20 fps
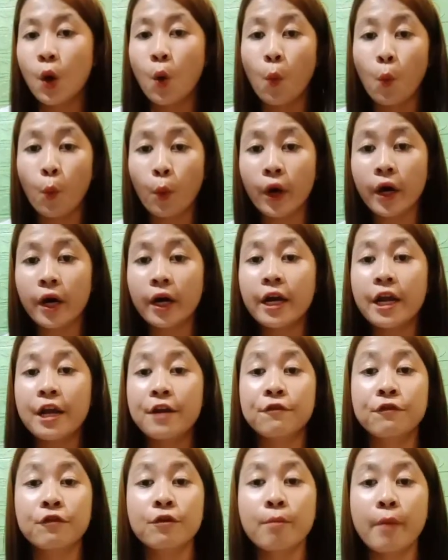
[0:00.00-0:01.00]
where
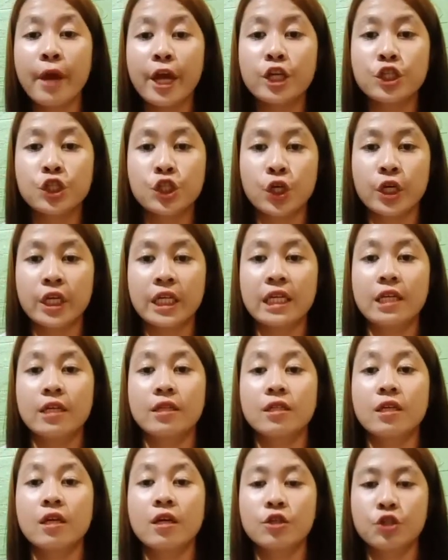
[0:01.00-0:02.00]
information
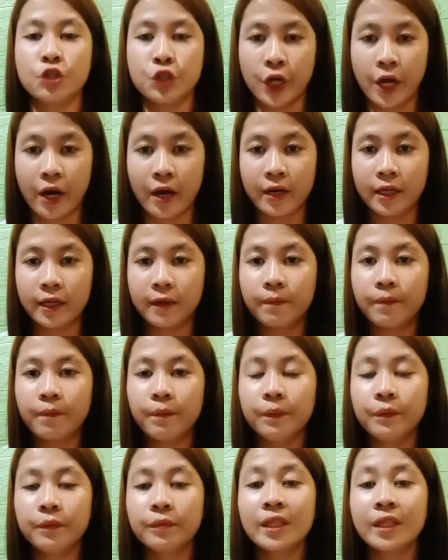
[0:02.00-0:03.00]
is shared
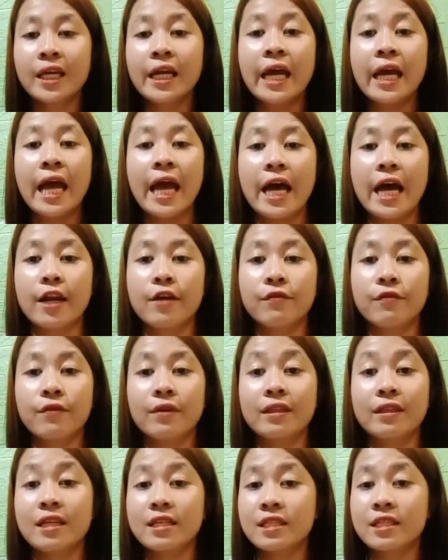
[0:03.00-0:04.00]
and, if
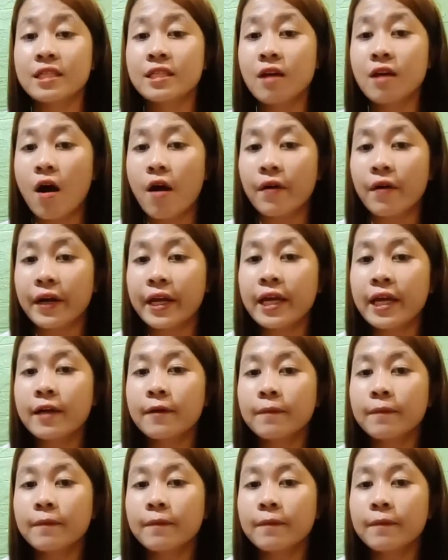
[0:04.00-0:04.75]
necessary,